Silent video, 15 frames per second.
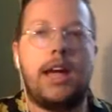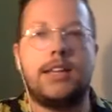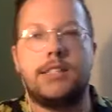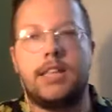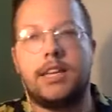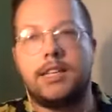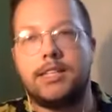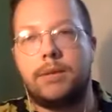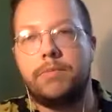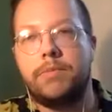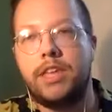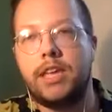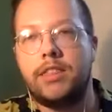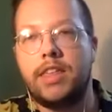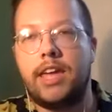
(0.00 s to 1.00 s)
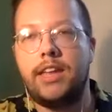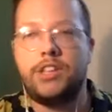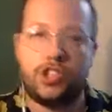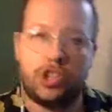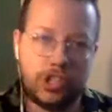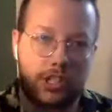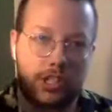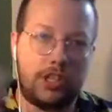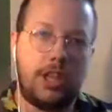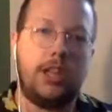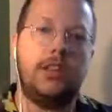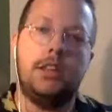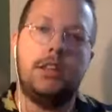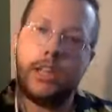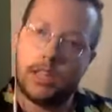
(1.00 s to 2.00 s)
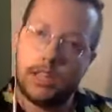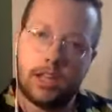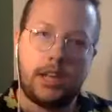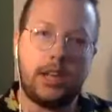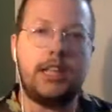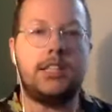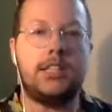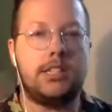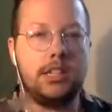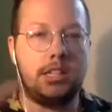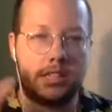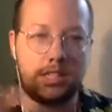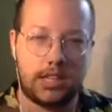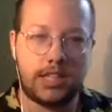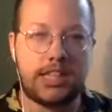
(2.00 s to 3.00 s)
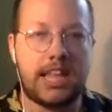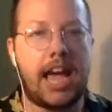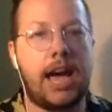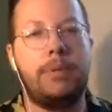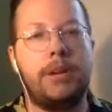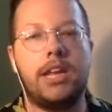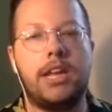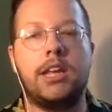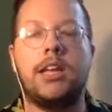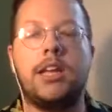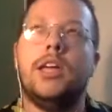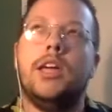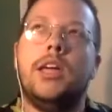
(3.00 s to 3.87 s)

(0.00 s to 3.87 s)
as like something that is just an, an instant and it's happening